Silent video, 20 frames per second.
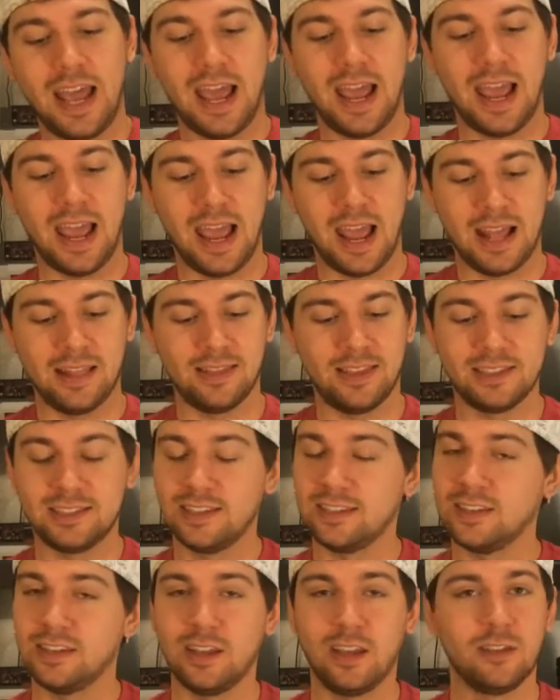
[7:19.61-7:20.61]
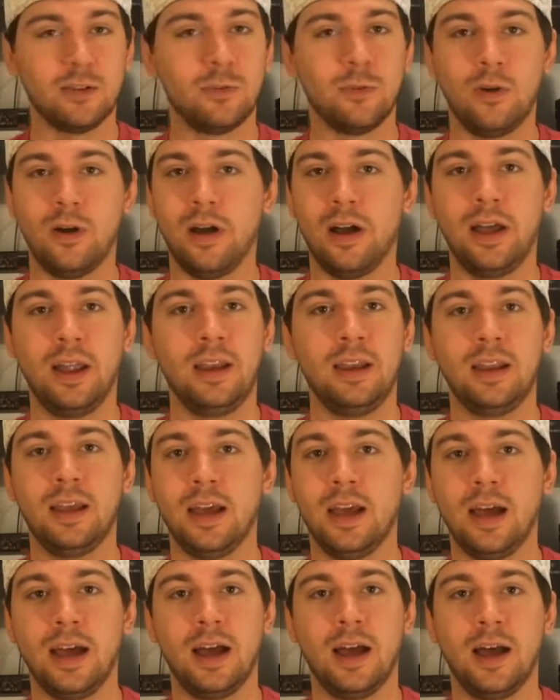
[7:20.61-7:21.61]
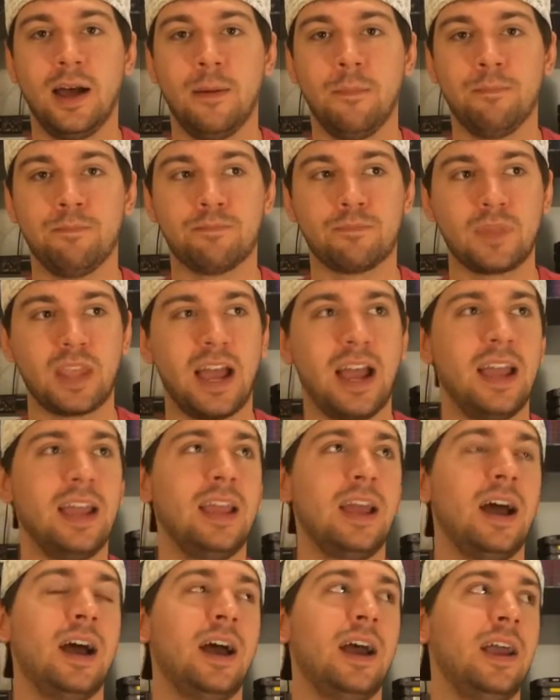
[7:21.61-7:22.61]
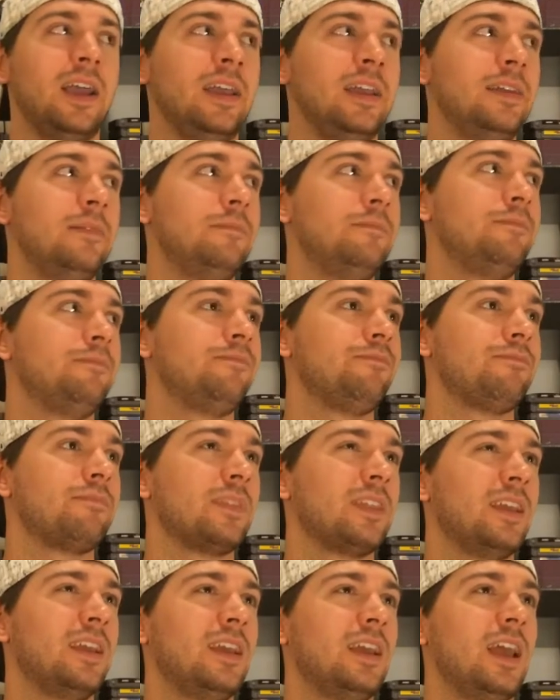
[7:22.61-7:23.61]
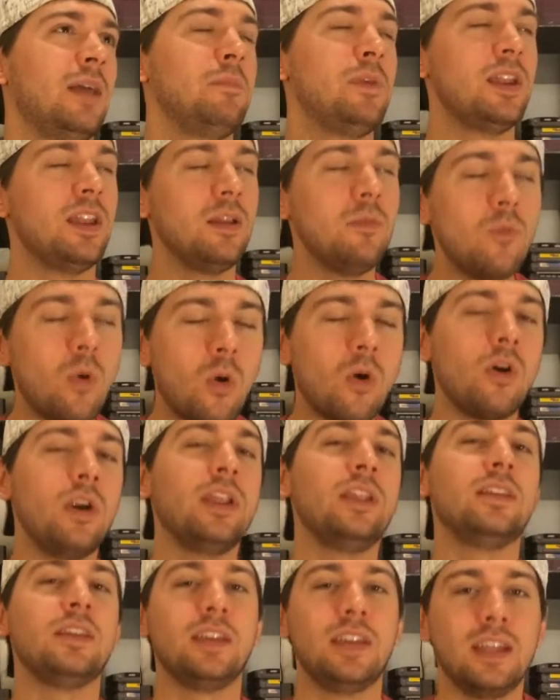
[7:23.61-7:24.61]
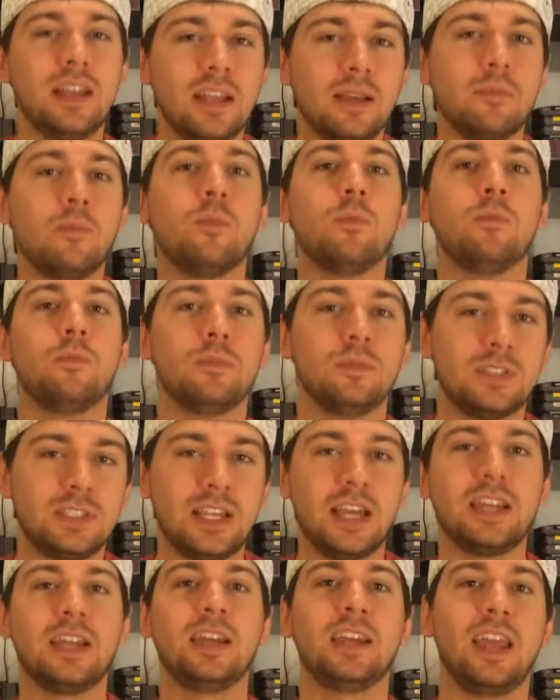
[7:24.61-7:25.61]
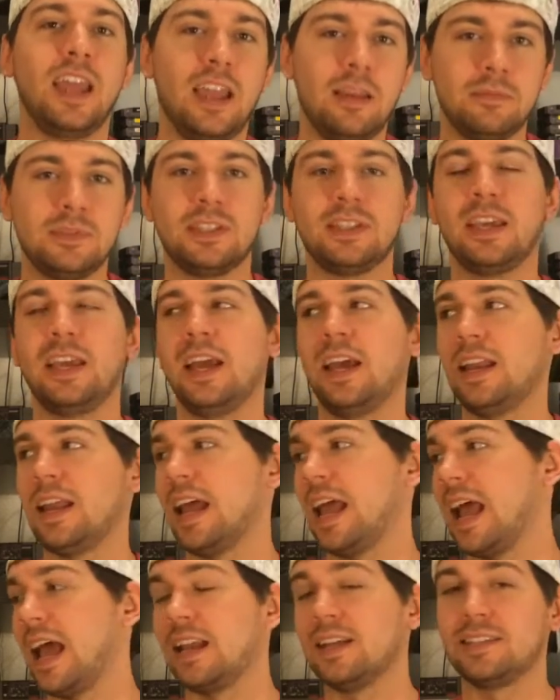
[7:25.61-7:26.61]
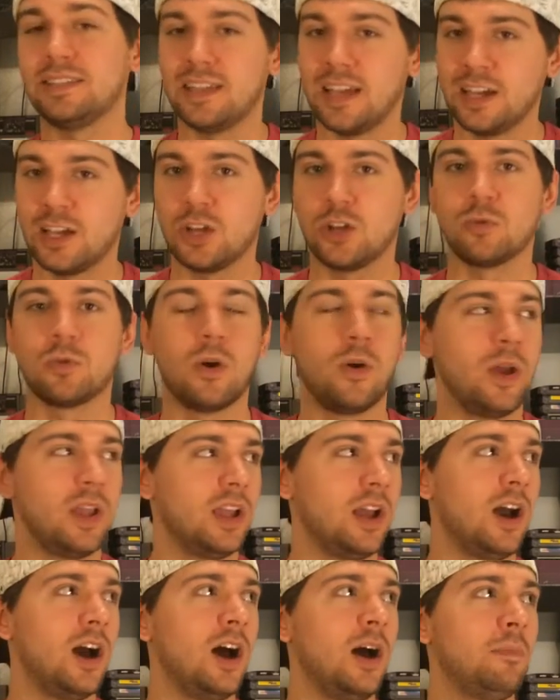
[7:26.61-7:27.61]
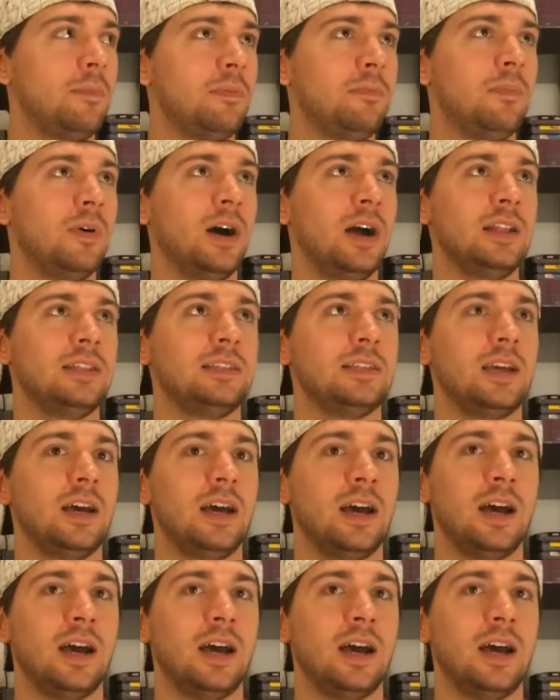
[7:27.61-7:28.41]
And this is another one. I am getting more into getting Sega games again. I had a Sega growing up, but